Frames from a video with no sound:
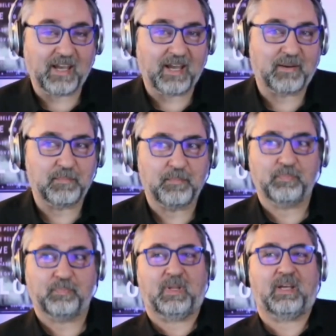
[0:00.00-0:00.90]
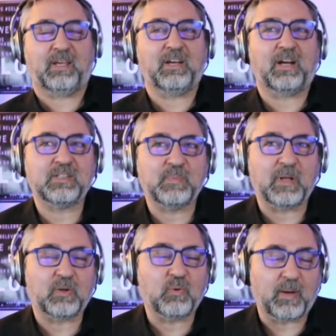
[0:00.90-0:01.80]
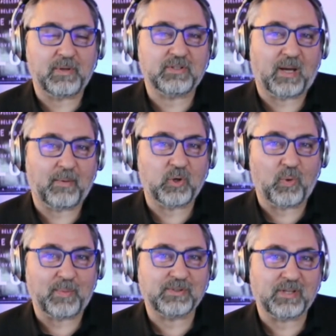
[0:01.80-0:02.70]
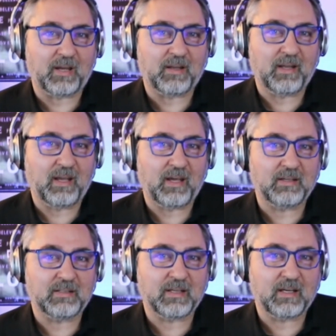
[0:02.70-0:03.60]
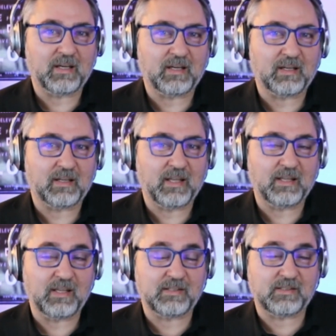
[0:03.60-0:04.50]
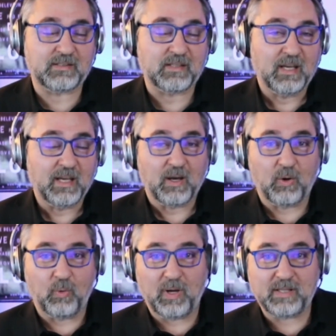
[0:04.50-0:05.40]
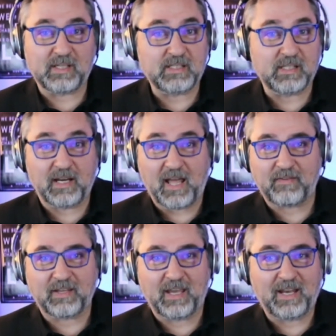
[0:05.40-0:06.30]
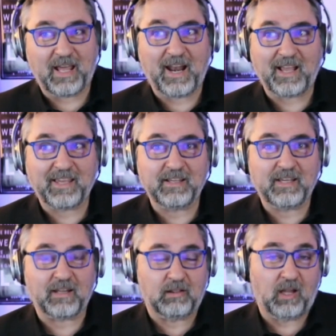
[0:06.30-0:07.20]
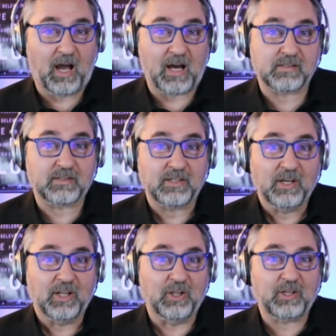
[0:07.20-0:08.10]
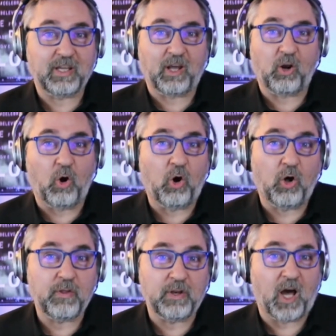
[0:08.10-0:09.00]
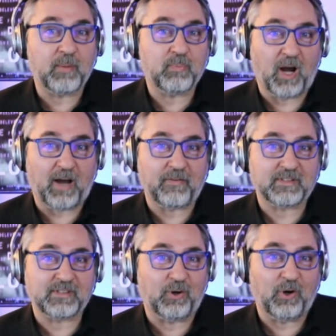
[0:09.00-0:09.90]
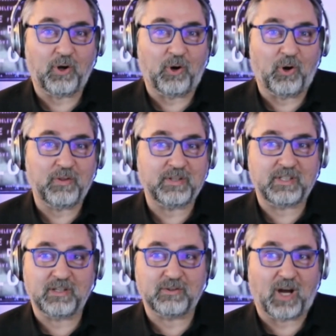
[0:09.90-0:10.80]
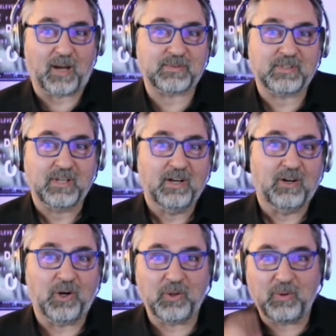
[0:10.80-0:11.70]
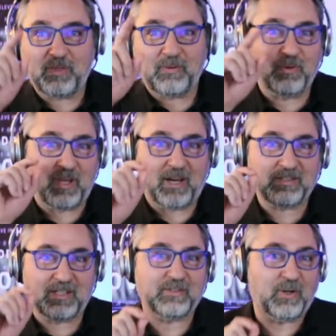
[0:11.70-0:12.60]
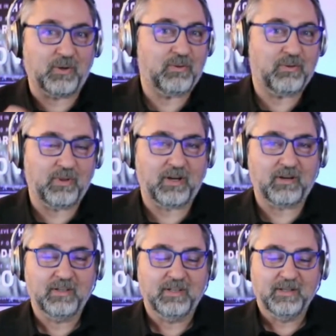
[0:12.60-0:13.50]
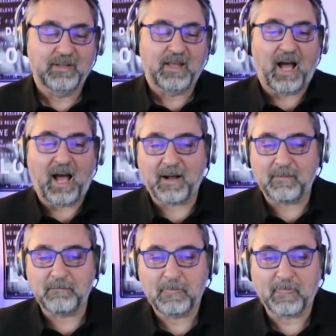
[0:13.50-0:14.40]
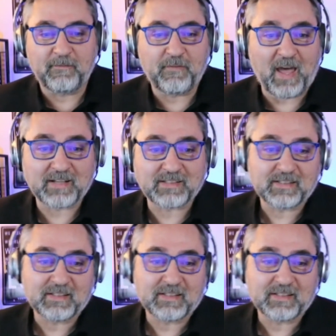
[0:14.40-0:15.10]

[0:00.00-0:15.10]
I got to spend quite a bit of time on your website, and it's easy to navigate, and I can get lost looking at all the nonprofits, all the teardrops, all the way through there as I was going through there. In fact,